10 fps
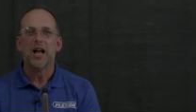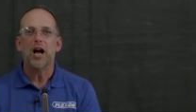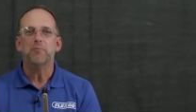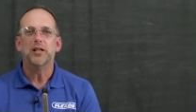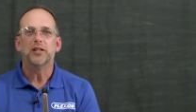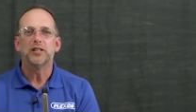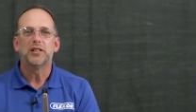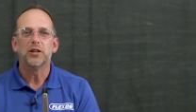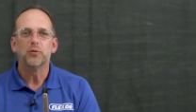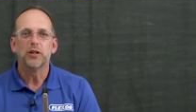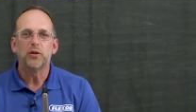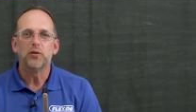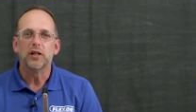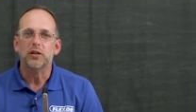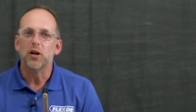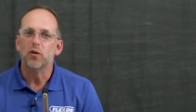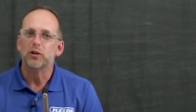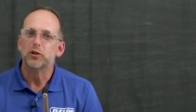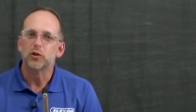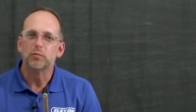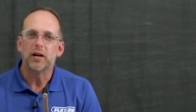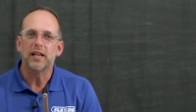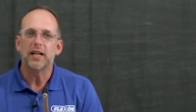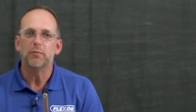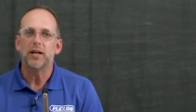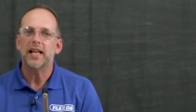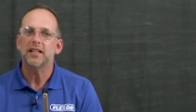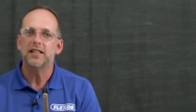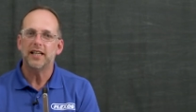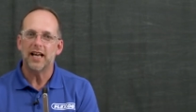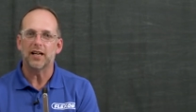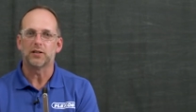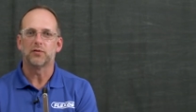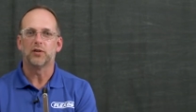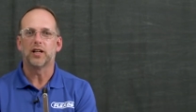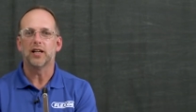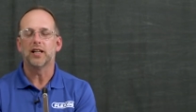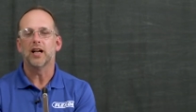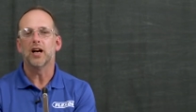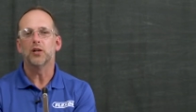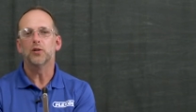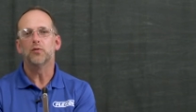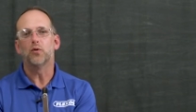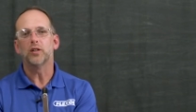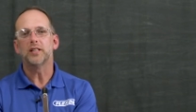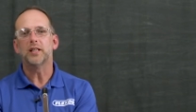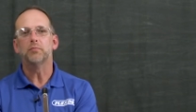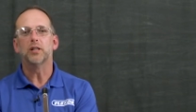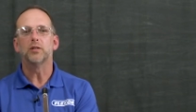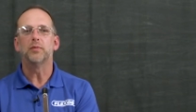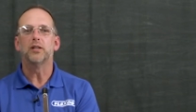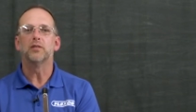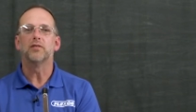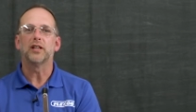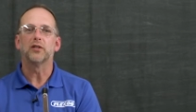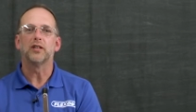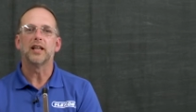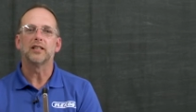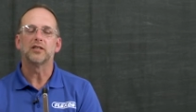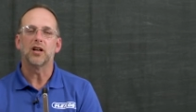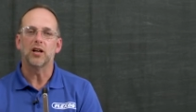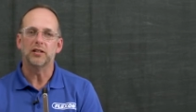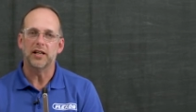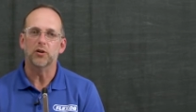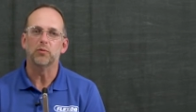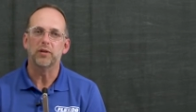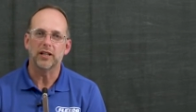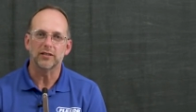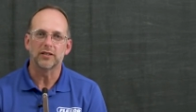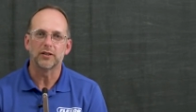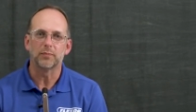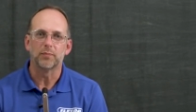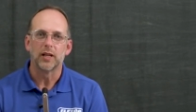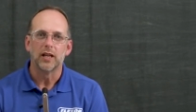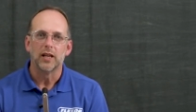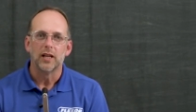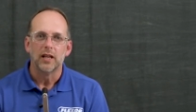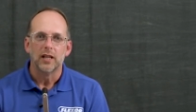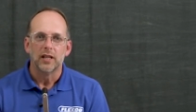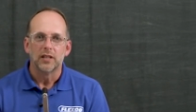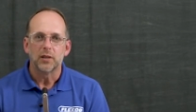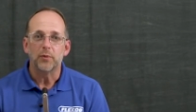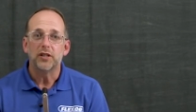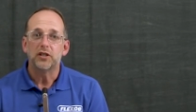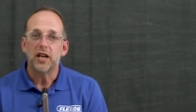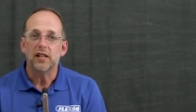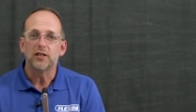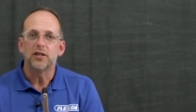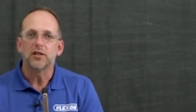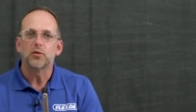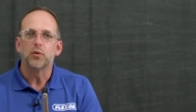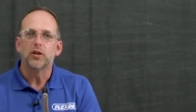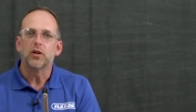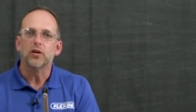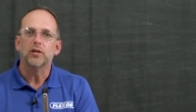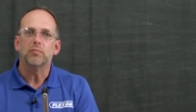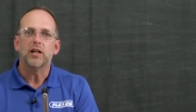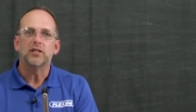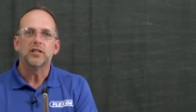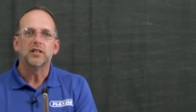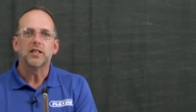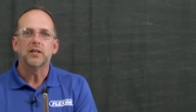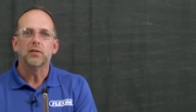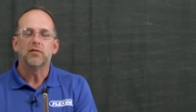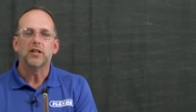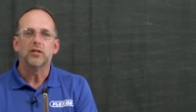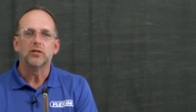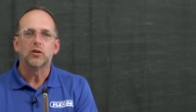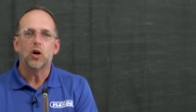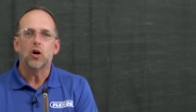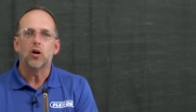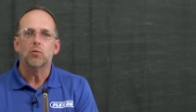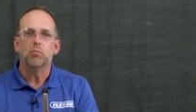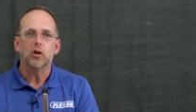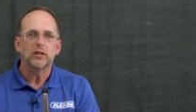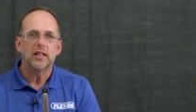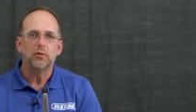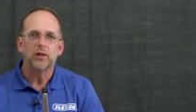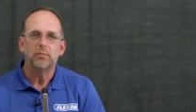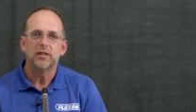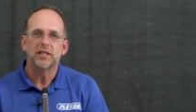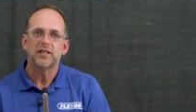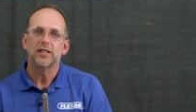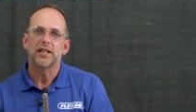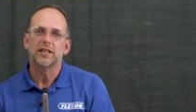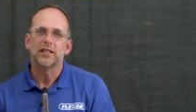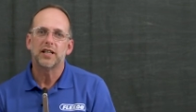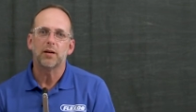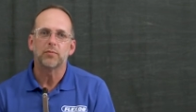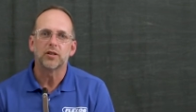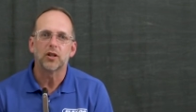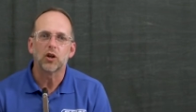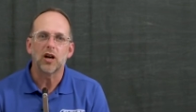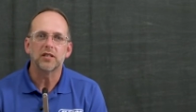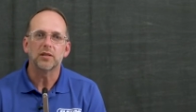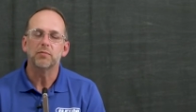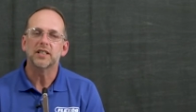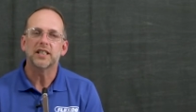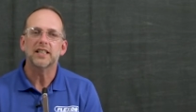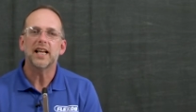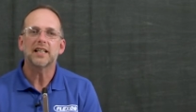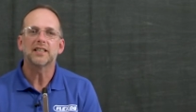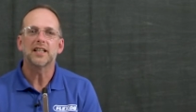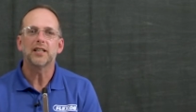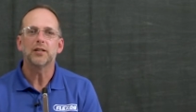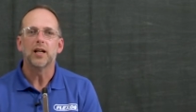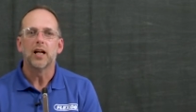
I'm here to share with you the Novitool Pun M NDX for cutting 114 millimeter finger lengths on narrow belts. Some of the challenges with current punches in the field are multi-repositioning steps causing misindexing,